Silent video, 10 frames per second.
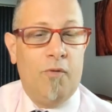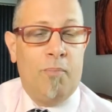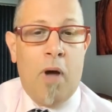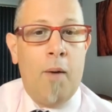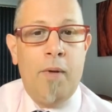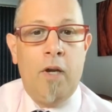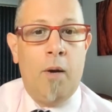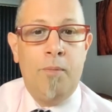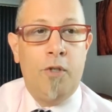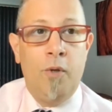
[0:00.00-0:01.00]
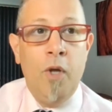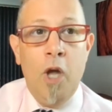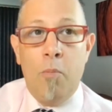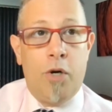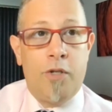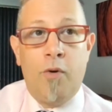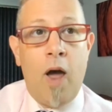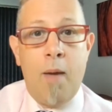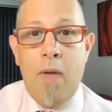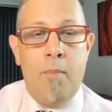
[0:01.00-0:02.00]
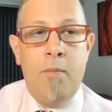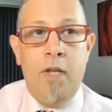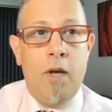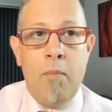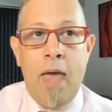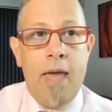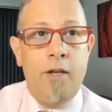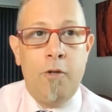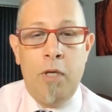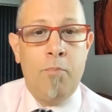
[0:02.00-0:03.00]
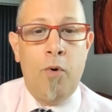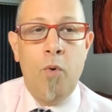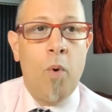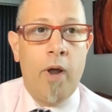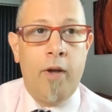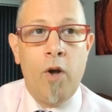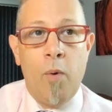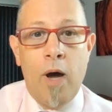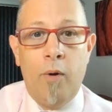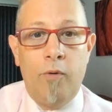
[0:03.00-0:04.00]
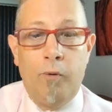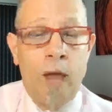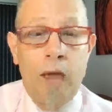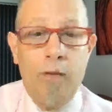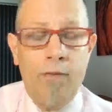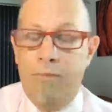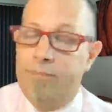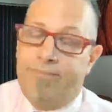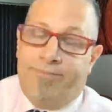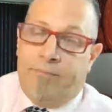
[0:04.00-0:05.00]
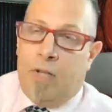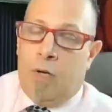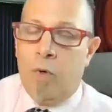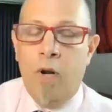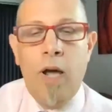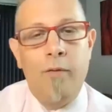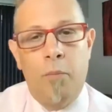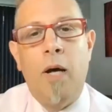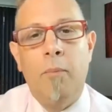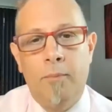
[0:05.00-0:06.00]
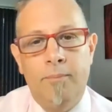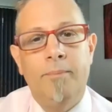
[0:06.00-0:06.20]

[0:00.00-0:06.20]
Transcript: popping up to prescribe MDMA to people who want to go out and rave, then we're going to have a problem.